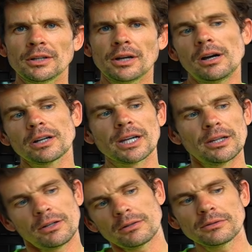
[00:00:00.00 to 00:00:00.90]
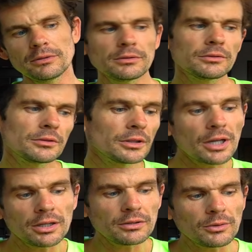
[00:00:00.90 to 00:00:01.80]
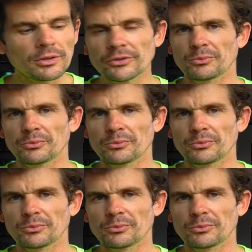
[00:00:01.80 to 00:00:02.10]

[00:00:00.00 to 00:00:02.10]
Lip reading: Oh, okay. No, okay, no worries.